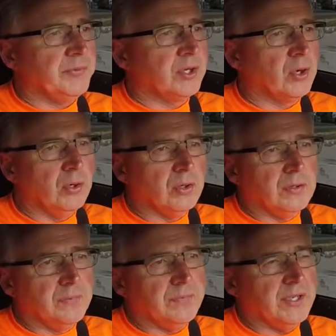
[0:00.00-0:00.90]
The
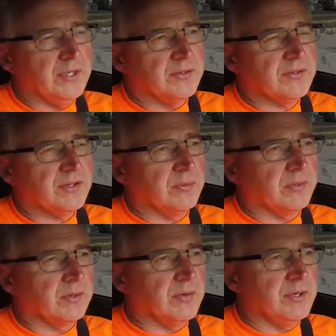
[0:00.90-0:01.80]
goal is that
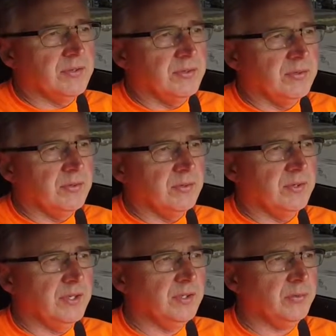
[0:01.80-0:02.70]
we're going
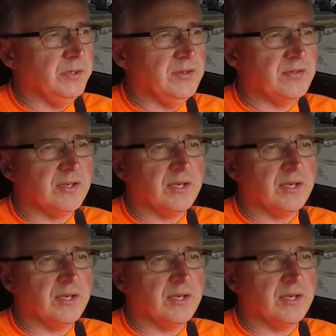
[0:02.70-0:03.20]
to increase